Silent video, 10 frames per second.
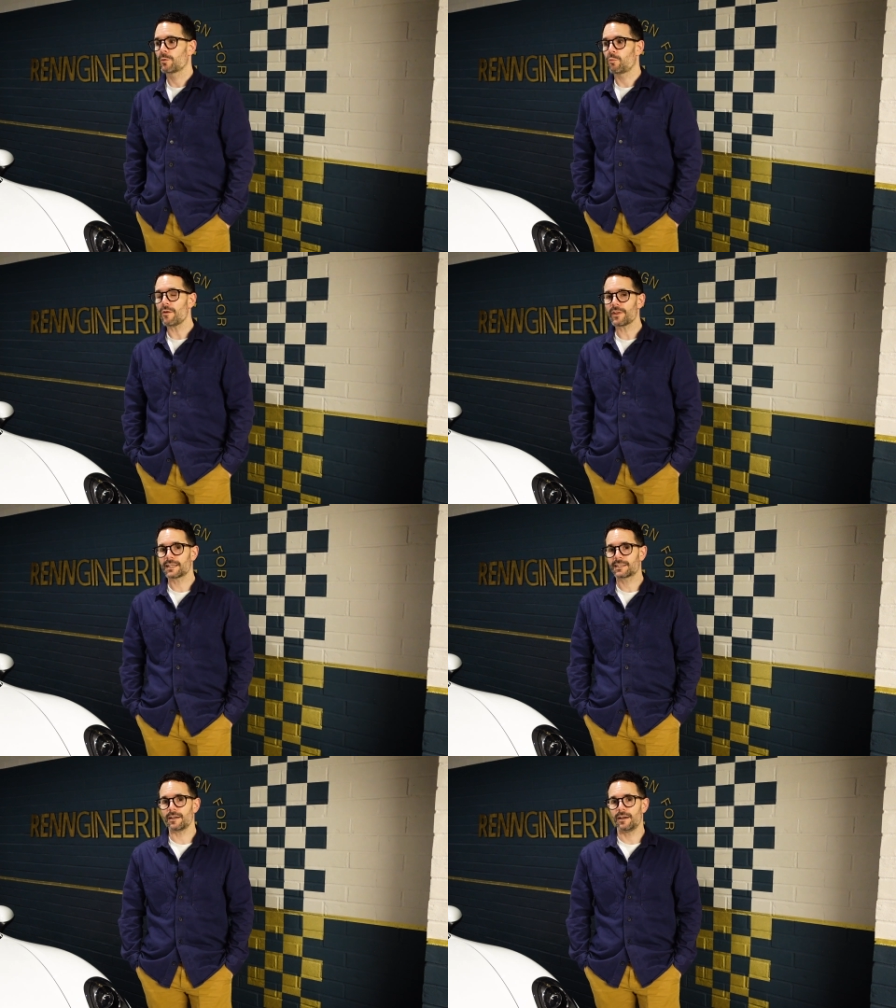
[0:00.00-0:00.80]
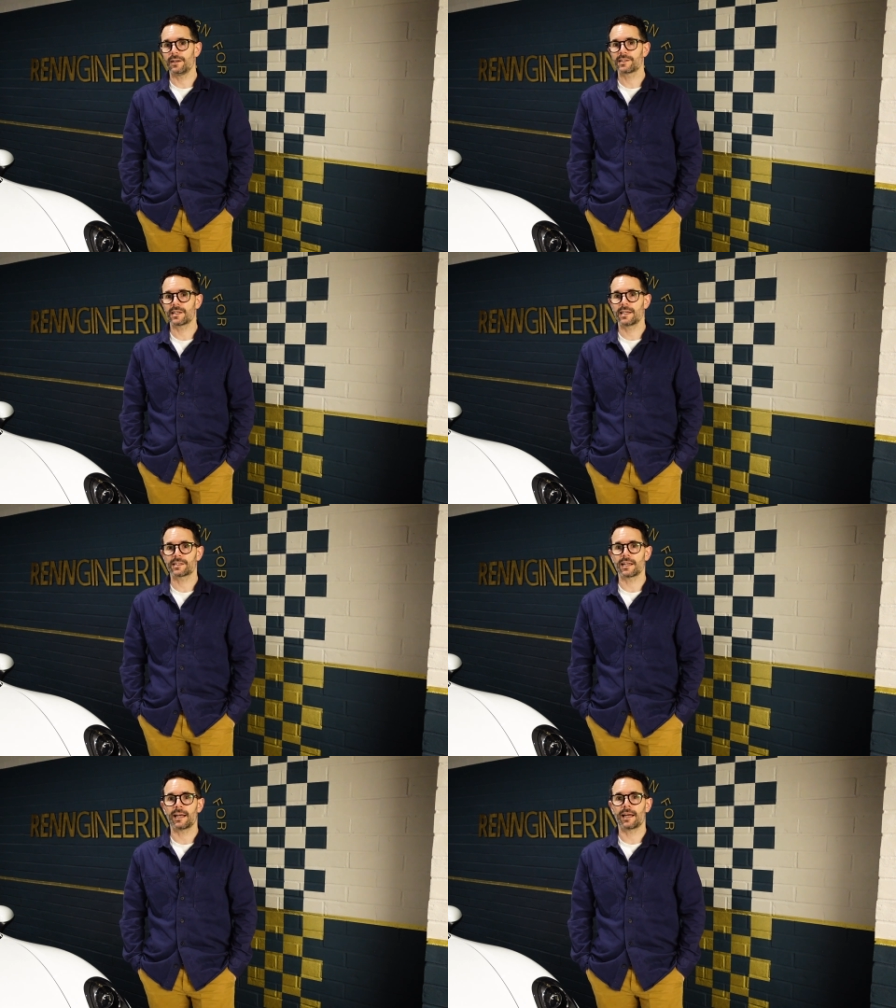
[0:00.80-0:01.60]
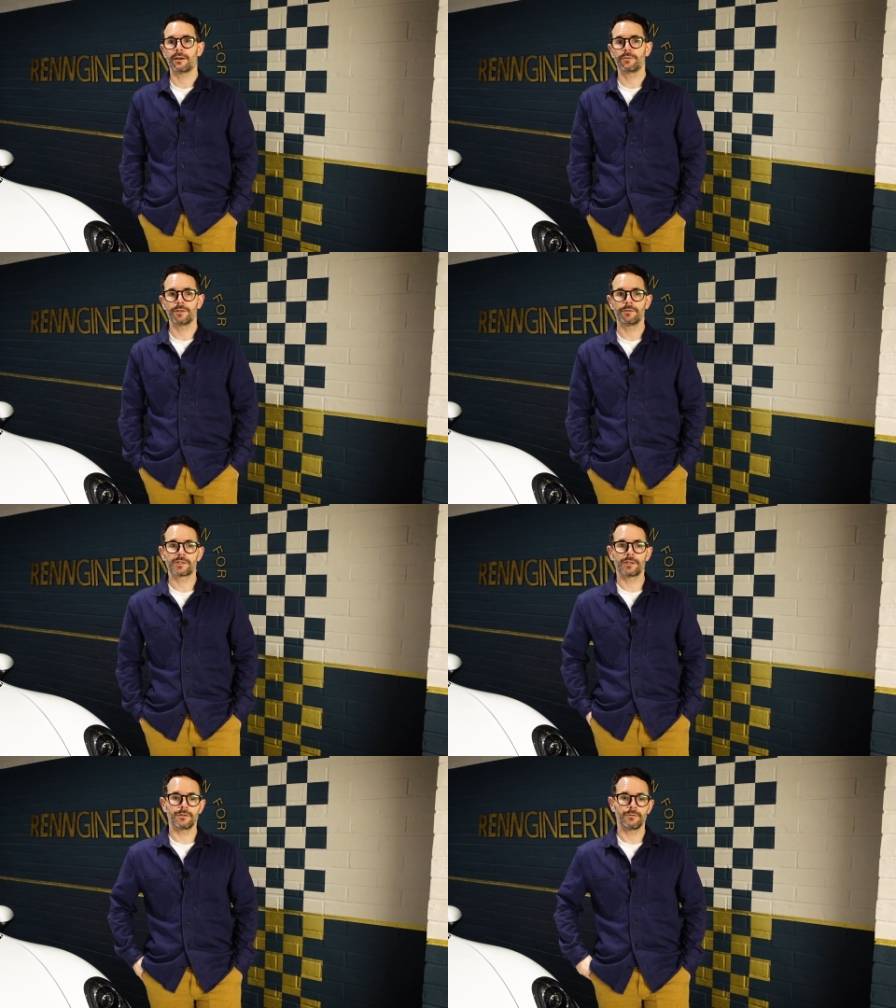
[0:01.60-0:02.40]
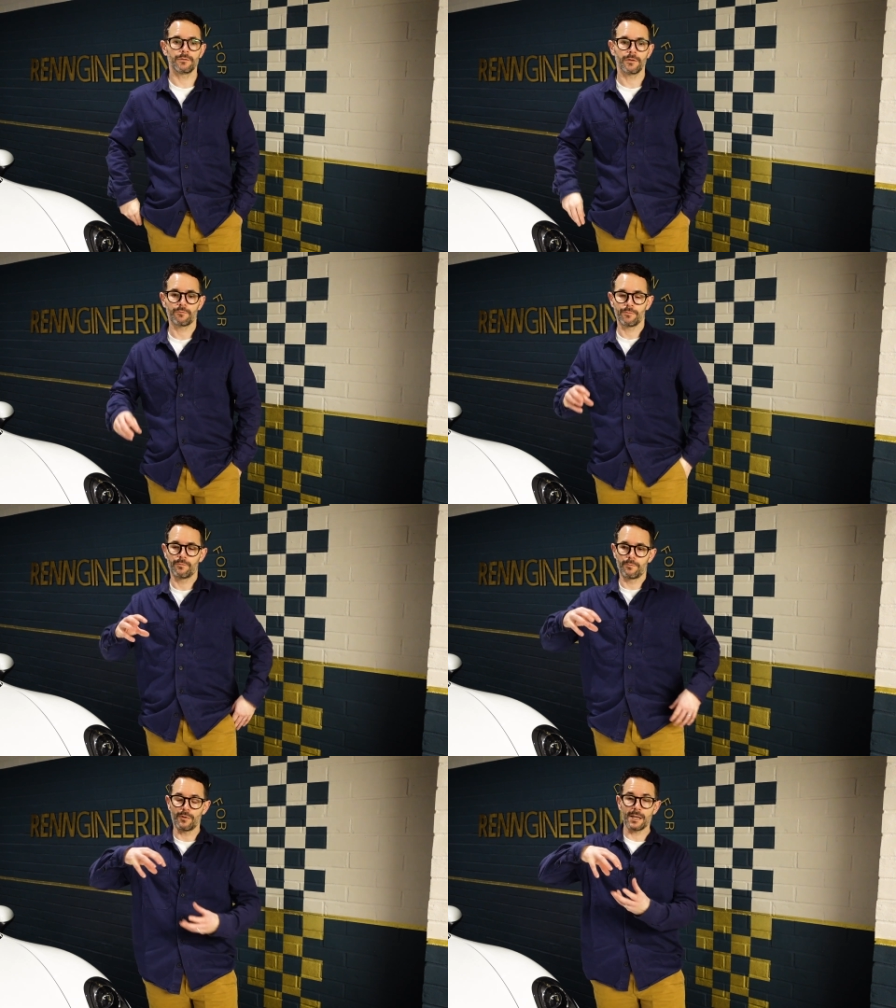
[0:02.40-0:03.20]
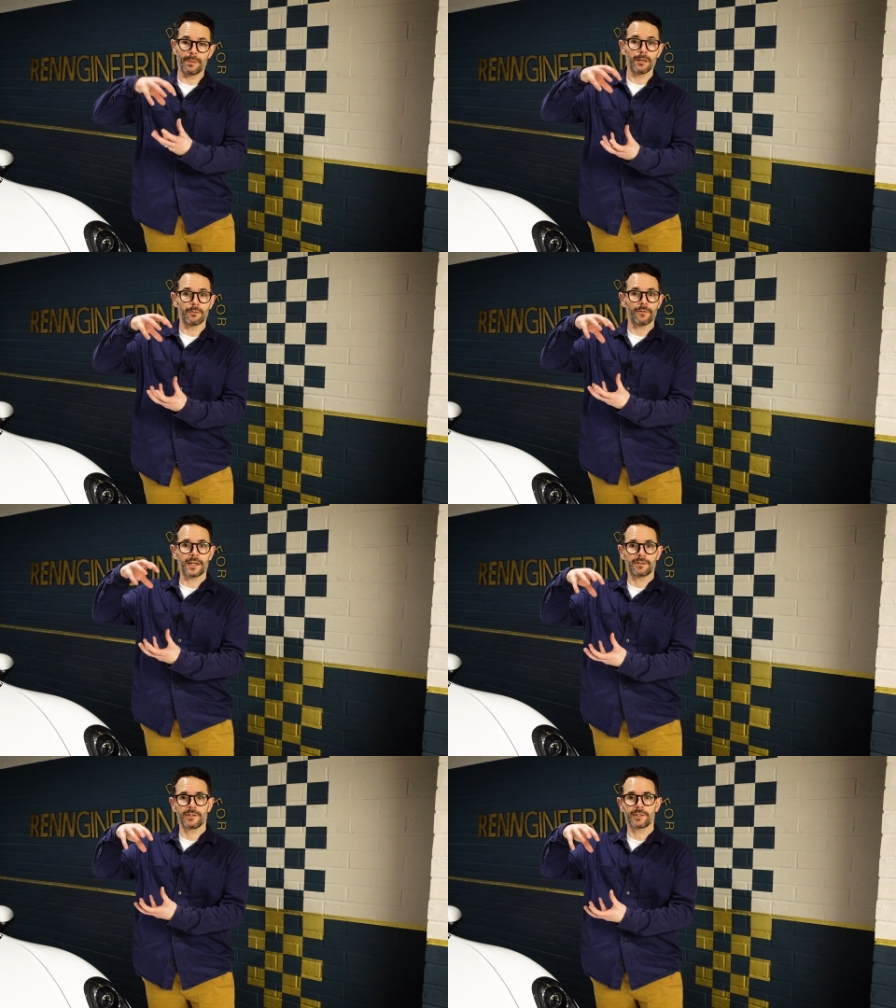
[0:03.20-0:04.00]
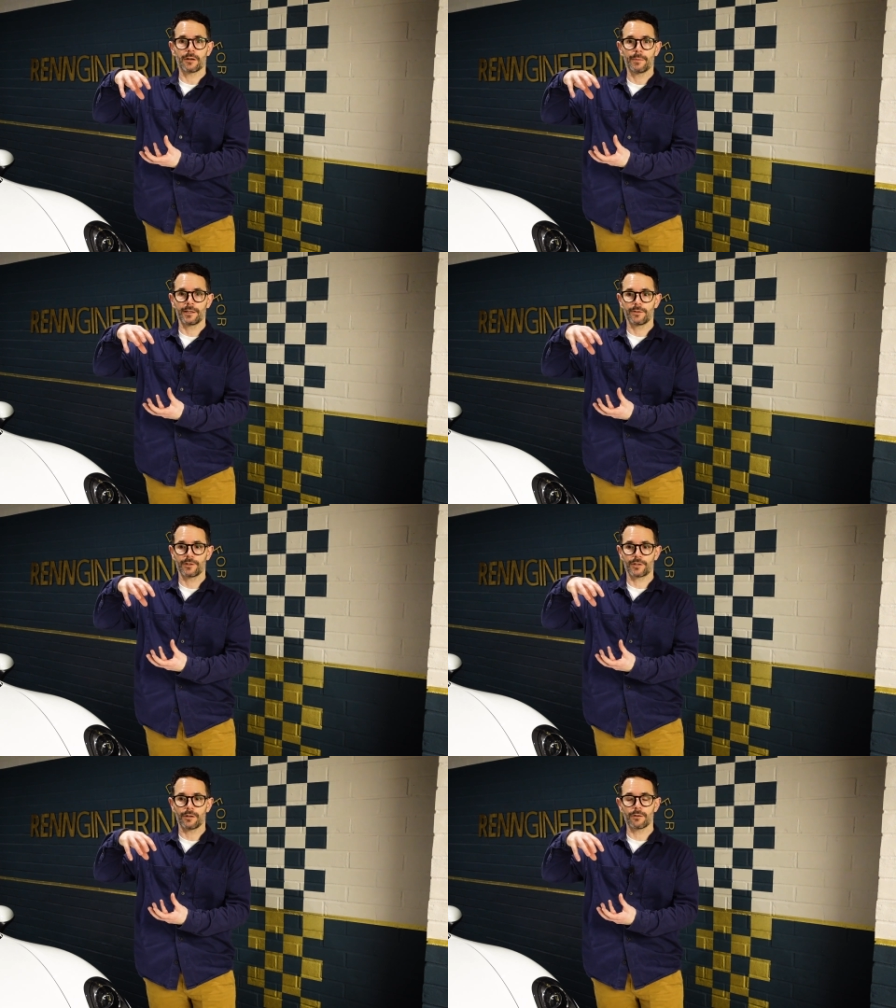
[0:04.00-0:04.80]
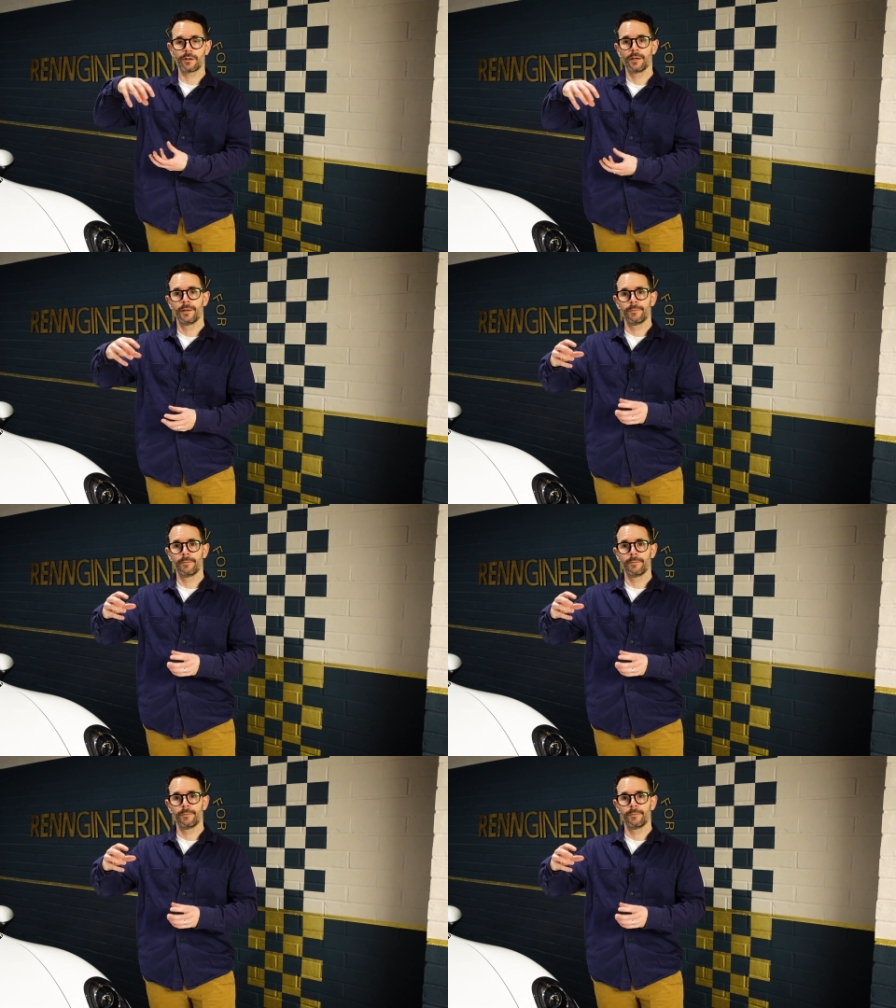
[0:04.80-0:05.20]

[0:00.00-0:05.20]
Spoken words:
What that does is allow you to rebuild effectively the top end of the shock